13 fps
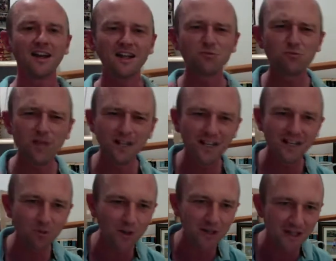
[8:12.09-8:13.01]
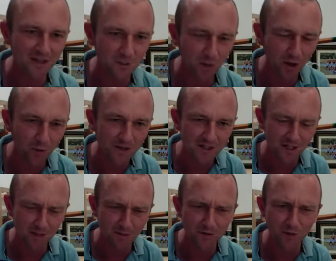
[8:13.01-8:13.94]
It's really weird as well when
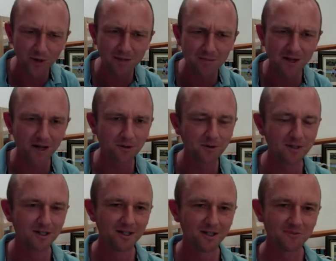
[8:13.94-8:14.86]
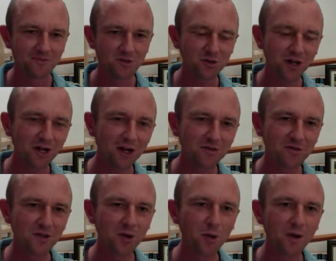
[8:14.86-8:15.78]
some of you email straight
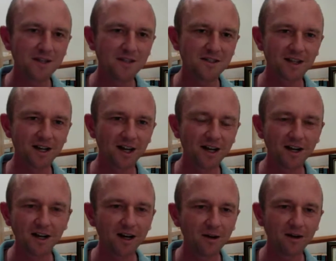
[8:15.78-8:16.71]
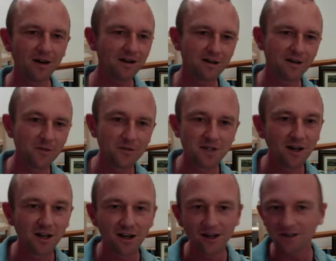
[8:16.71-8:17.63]
after the quiz, and obviously
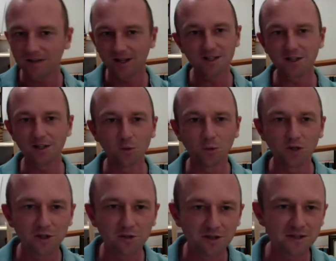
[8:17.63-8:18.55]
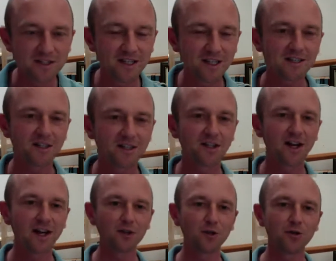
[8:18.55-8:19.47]
I don't know what you can see. I don't know
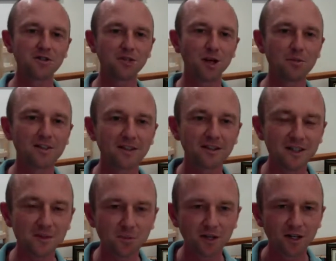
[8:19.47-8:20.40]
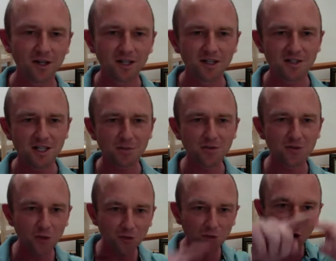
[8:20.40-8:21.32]
how you're interpreting this, but some of
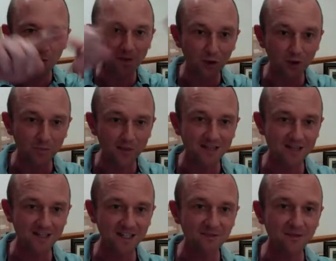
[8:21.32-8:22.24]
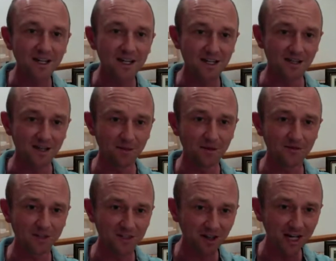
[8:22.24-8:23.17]
you have got me on a big TV
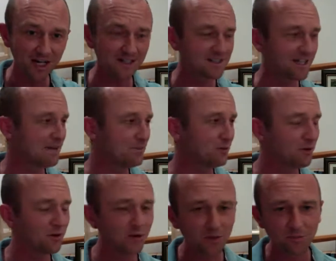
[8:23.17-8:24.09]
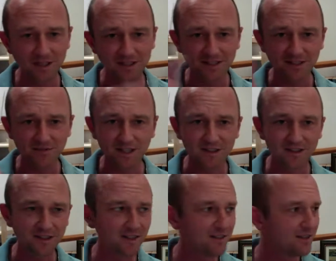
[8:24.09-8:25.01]
above the dining table or on the big TV
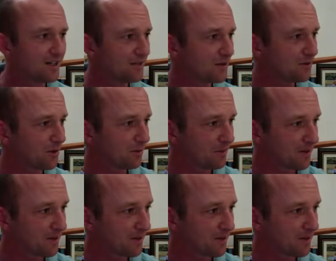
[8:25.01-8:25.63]
in the living room.